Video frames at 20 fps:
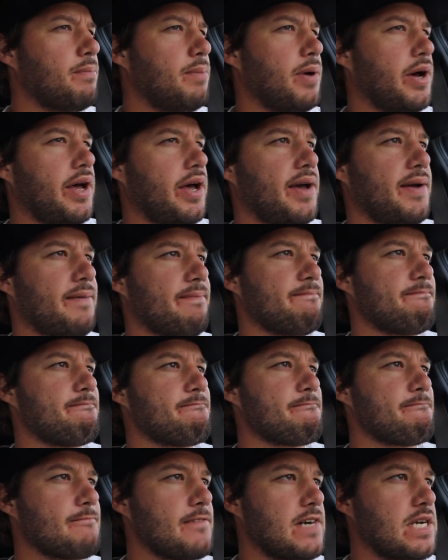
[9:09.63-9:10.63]
But
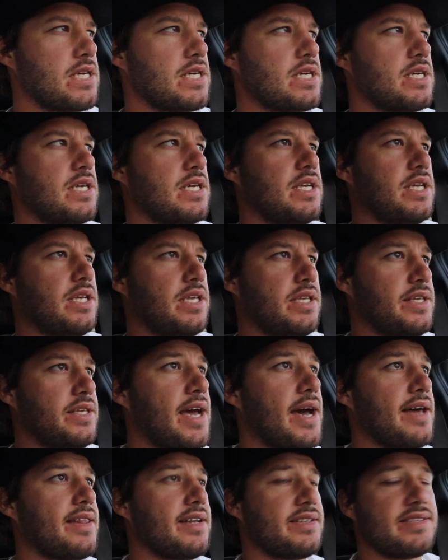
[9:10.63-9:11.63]

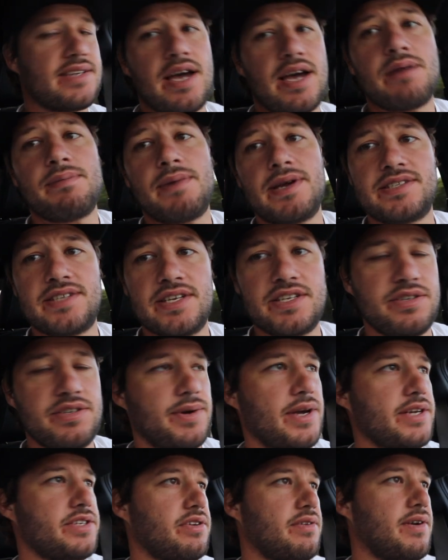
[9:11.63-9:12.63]
yeah, that's kind of my
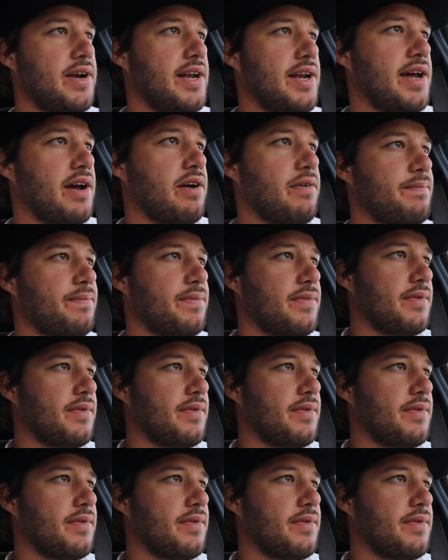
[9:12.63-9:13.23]
situation right now.